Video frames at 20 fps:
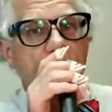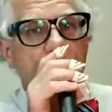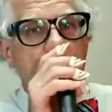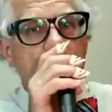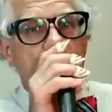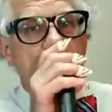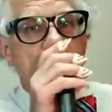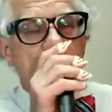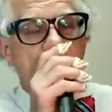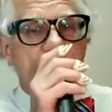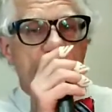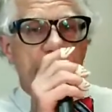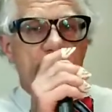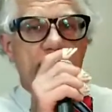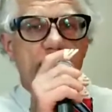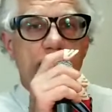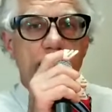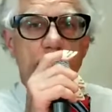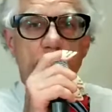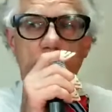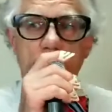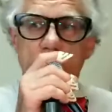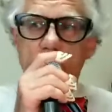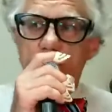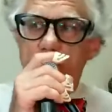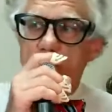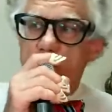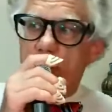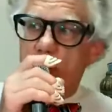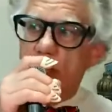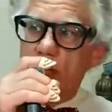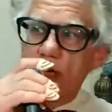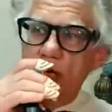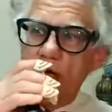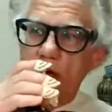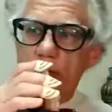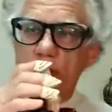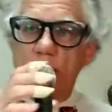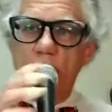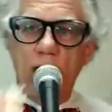Because if I step away too much, you can't
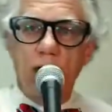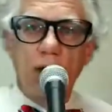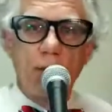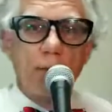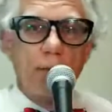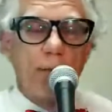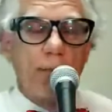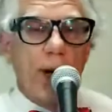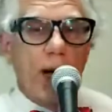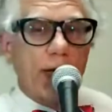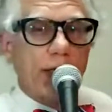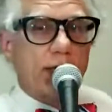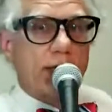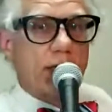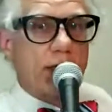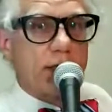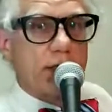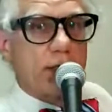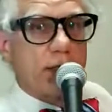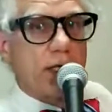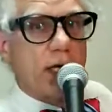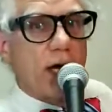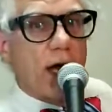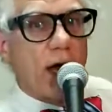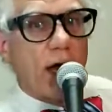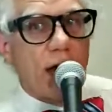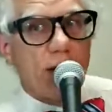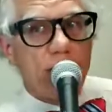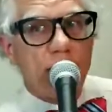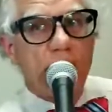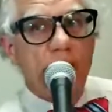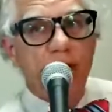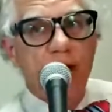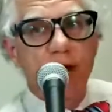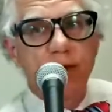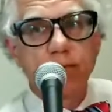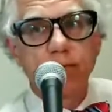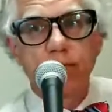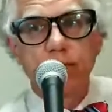hear me. But I'm there.